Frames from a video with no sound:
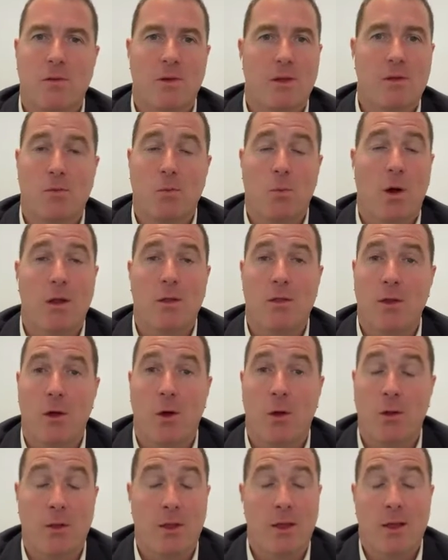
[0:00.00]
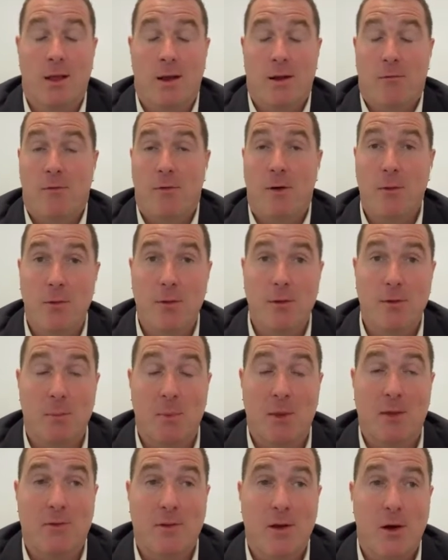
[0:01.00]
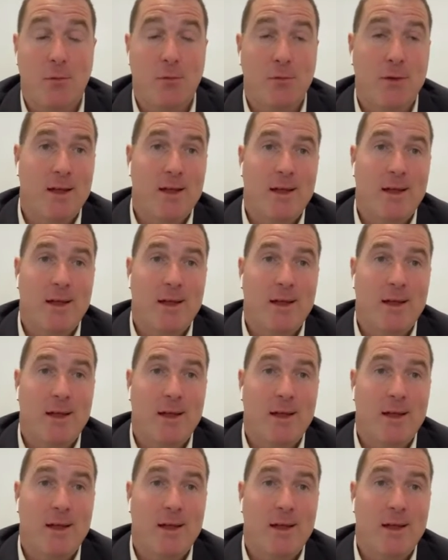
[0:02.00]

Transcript: It's one of the only, and I felt this myself,